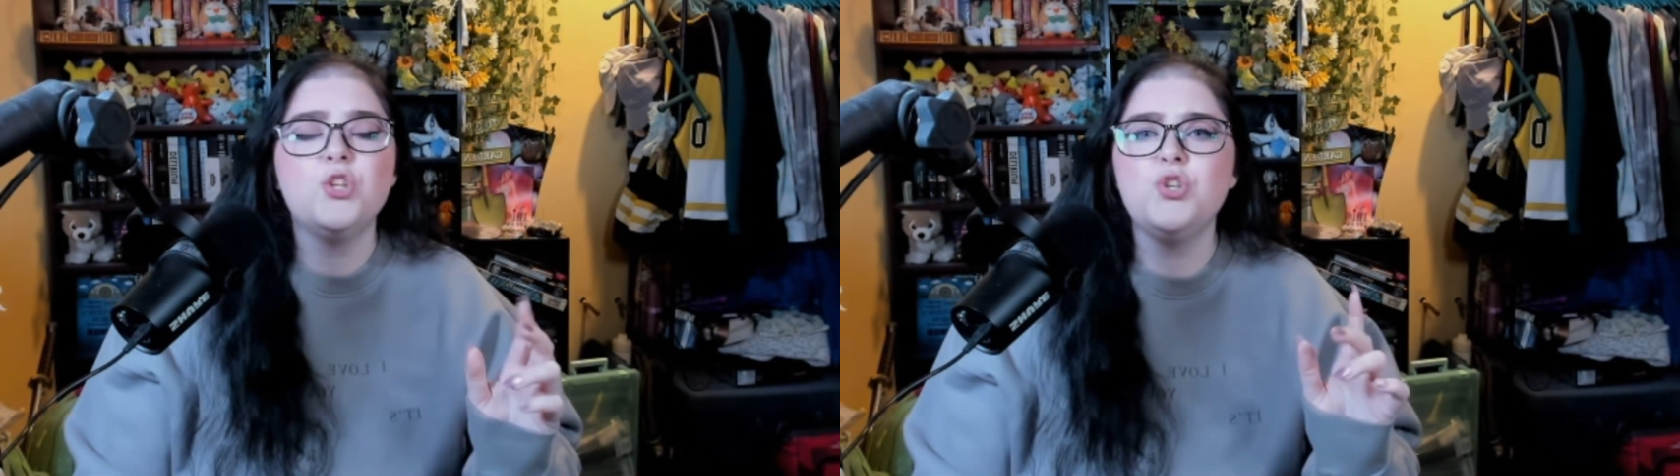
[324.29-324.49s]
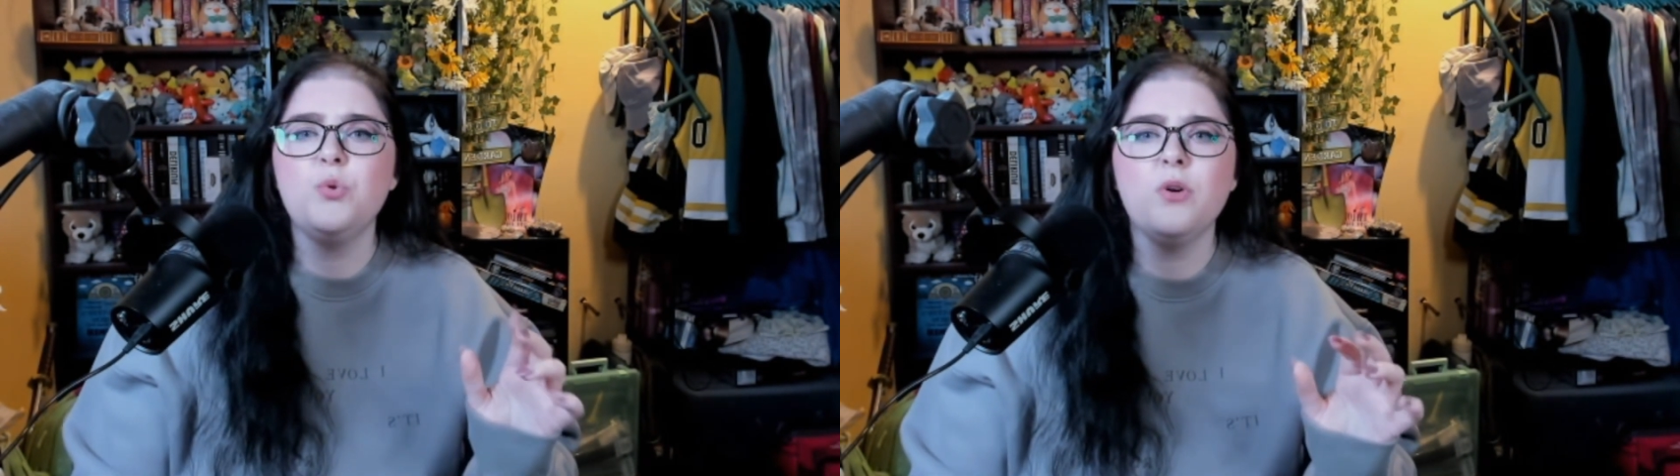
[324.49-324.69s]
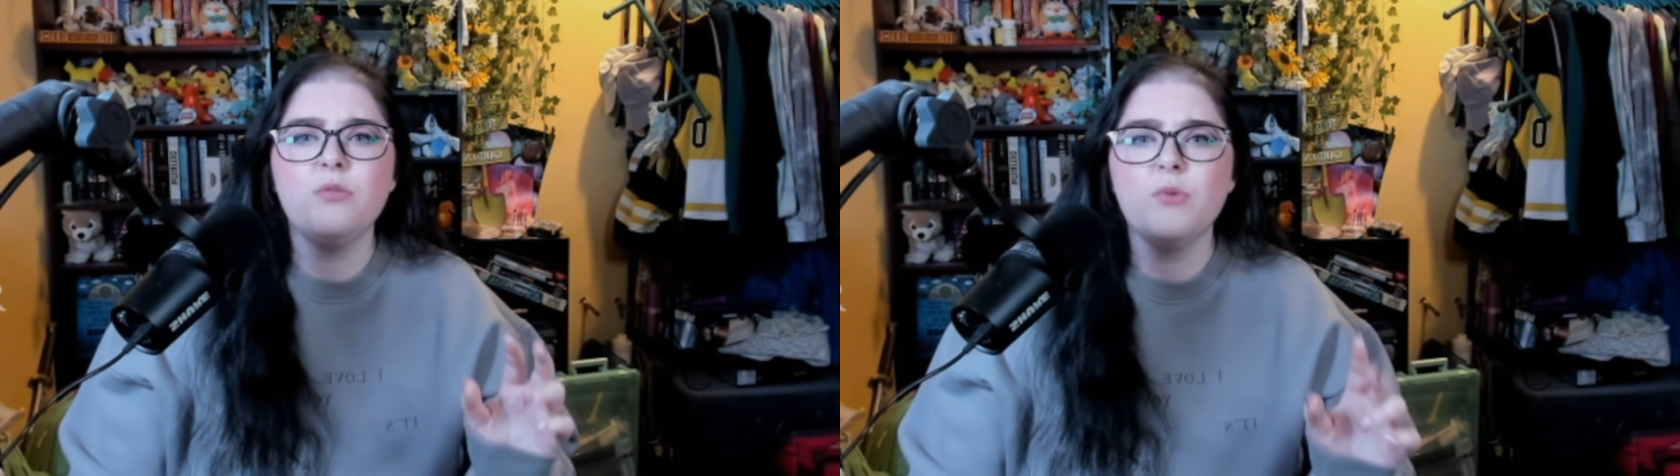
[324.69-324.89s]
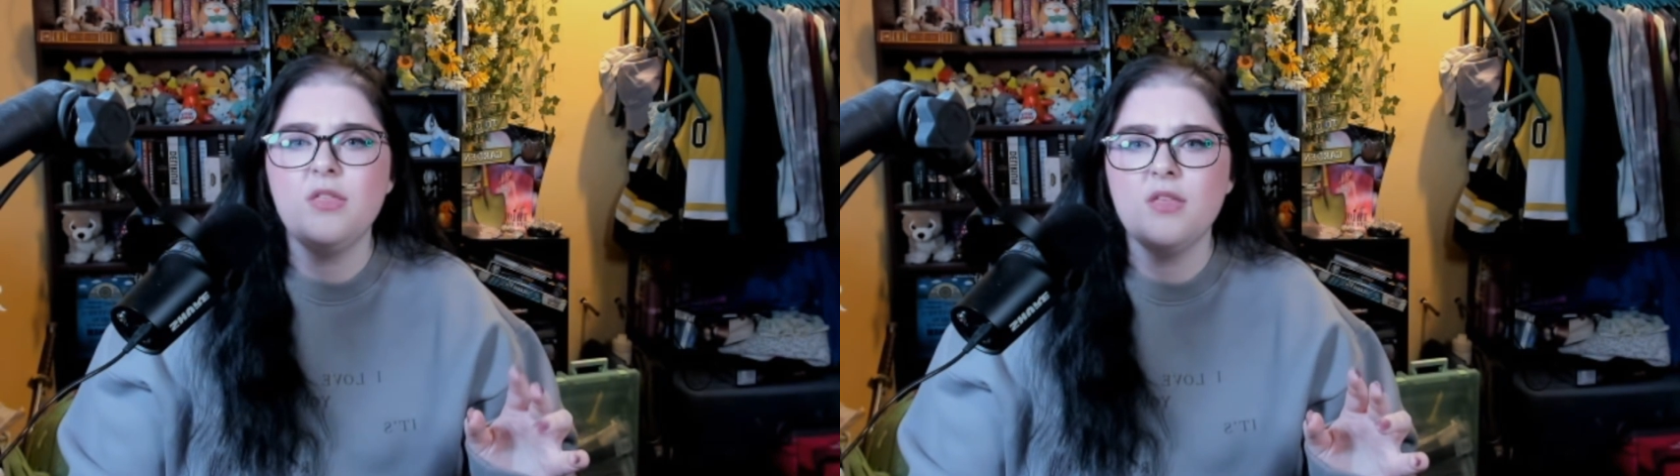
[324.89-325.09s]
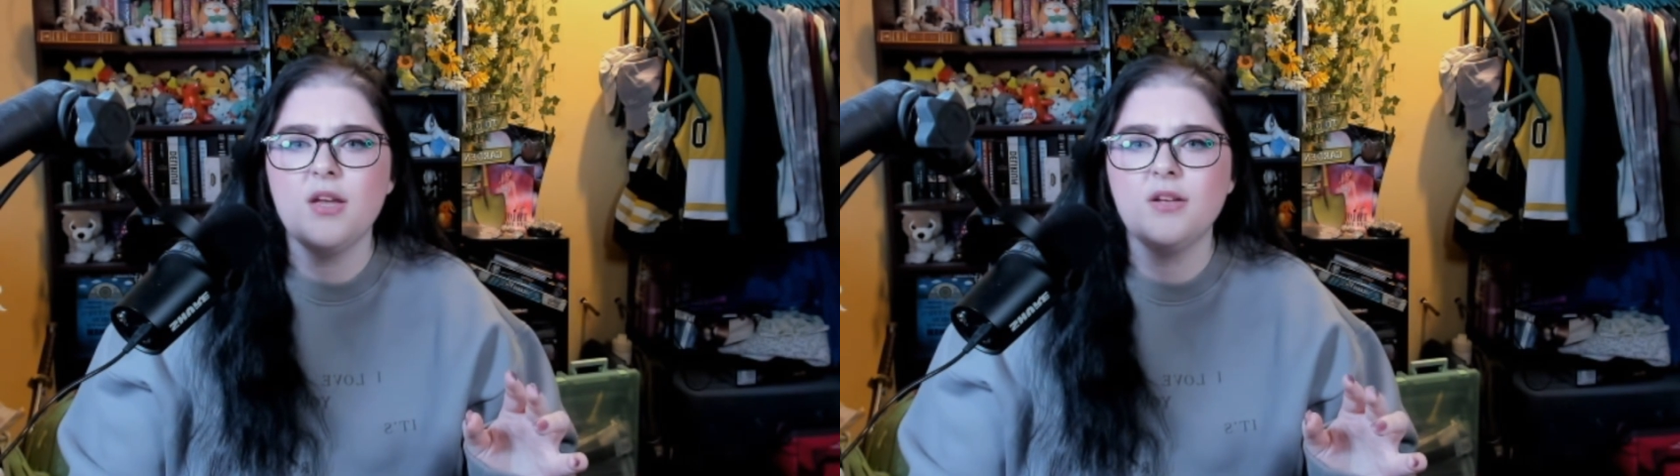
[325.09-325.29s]
2 or 3
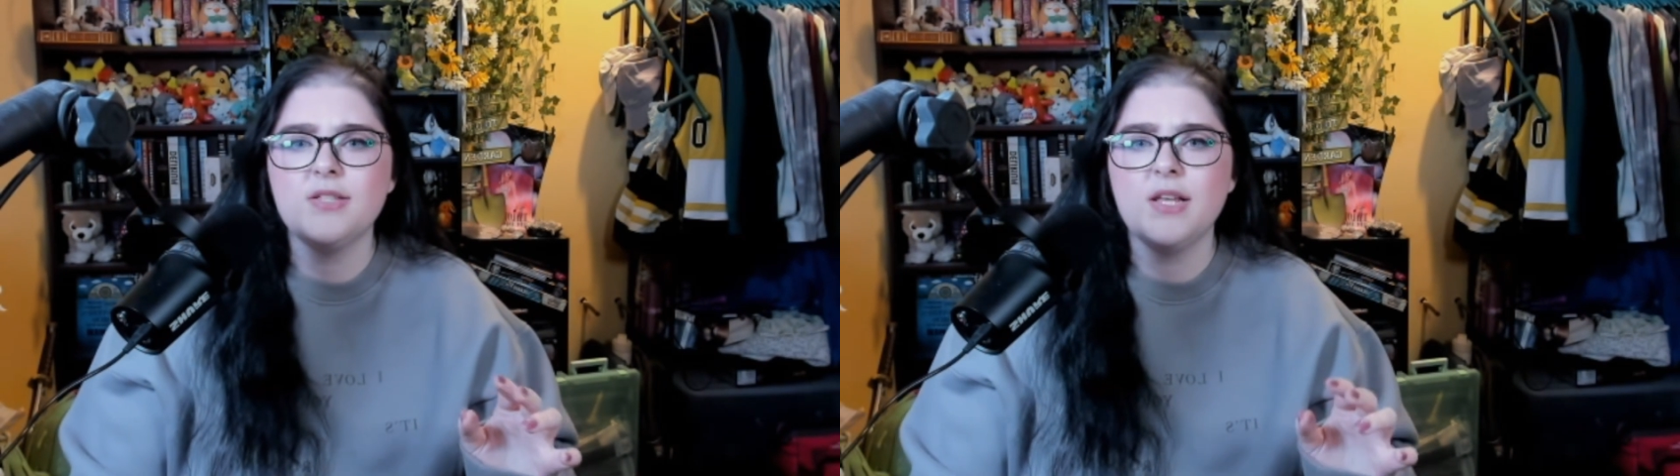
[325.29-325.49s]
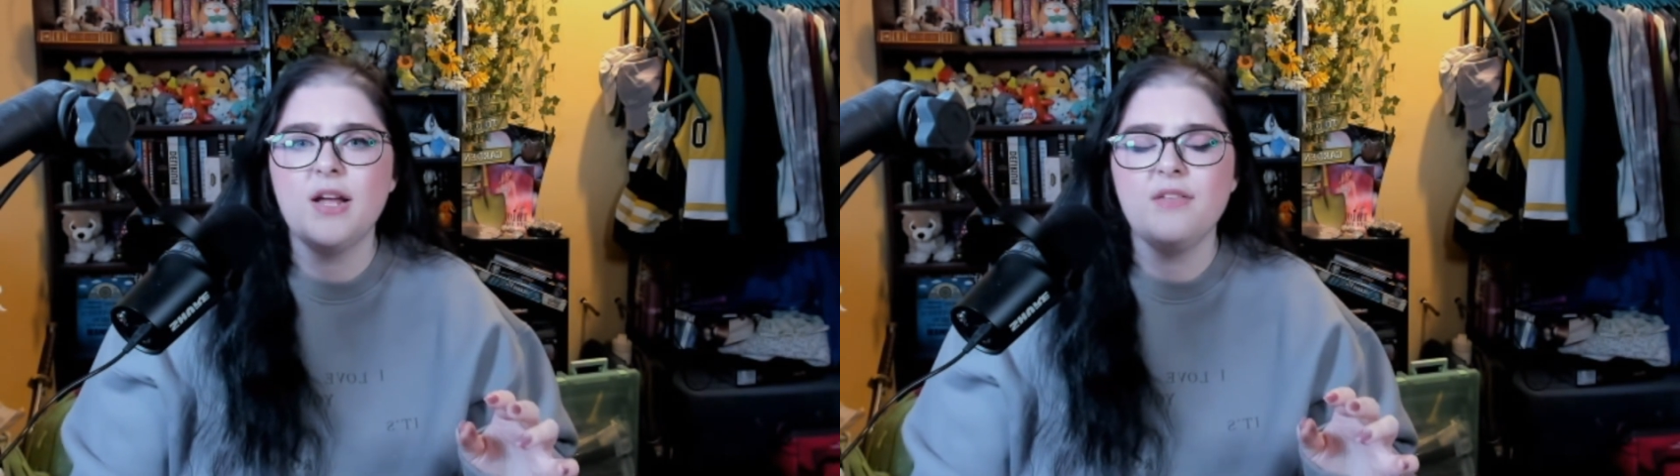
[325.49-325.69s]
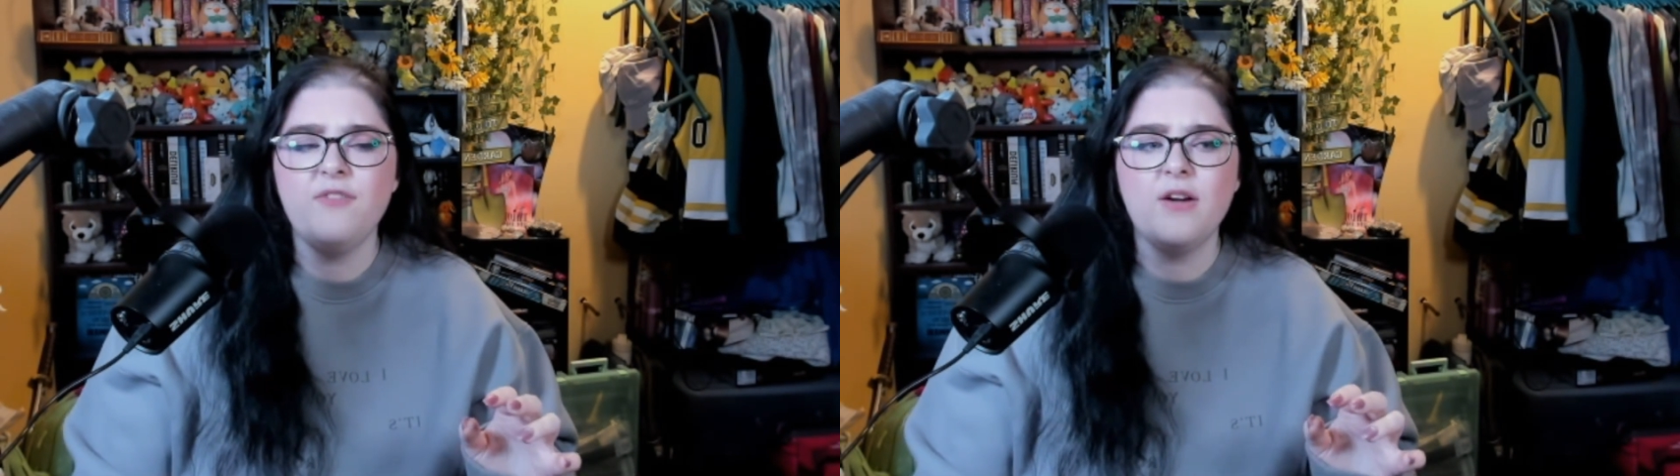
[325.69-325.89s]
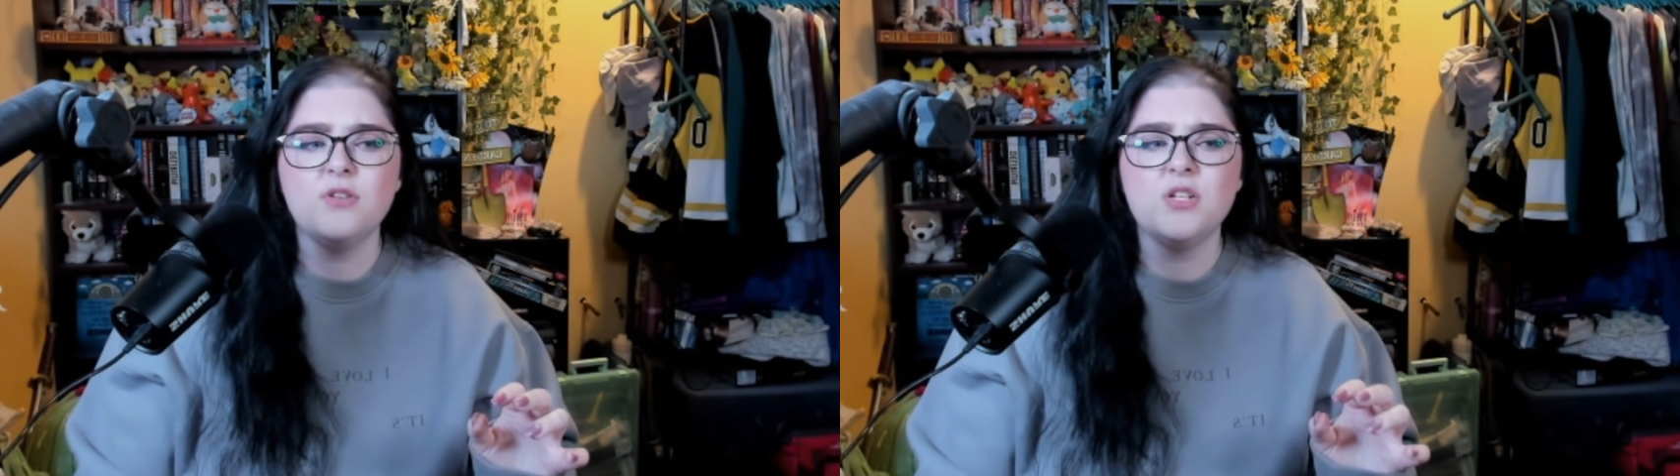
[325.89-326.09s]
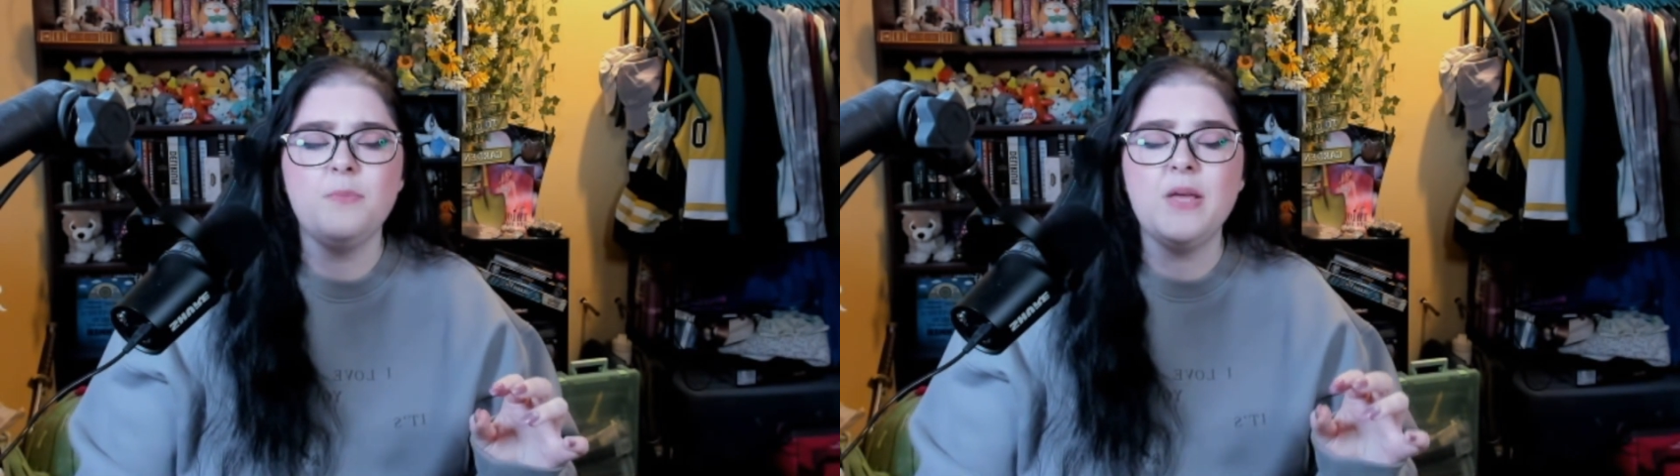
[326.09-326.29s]
things that I
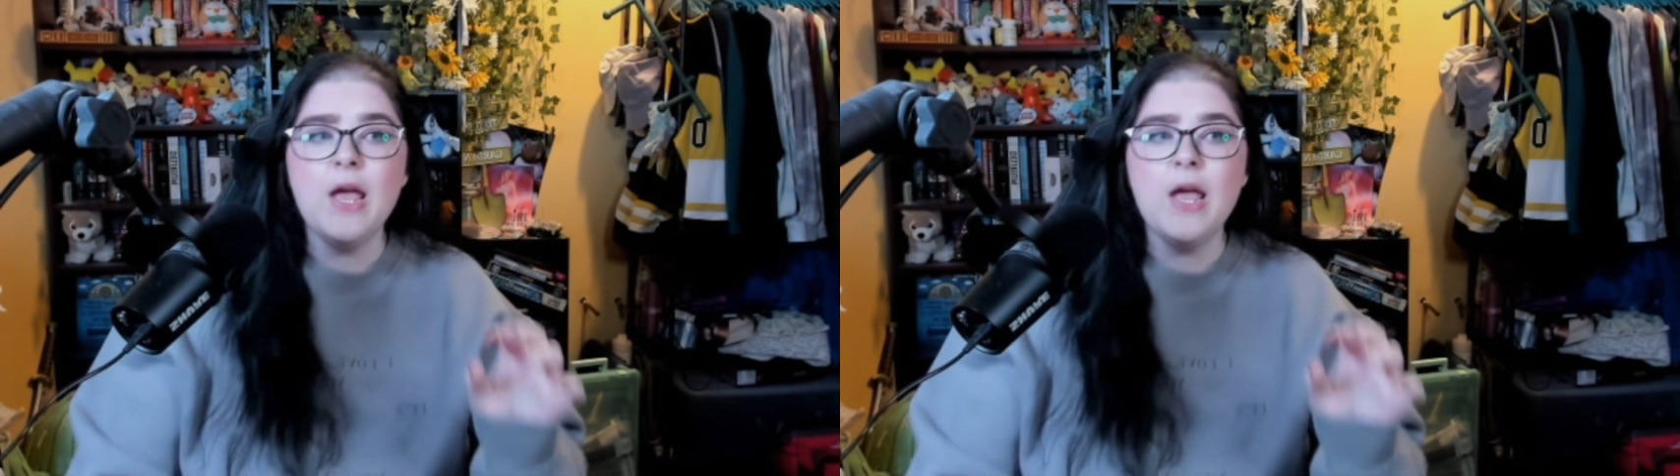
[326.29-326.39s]
found to be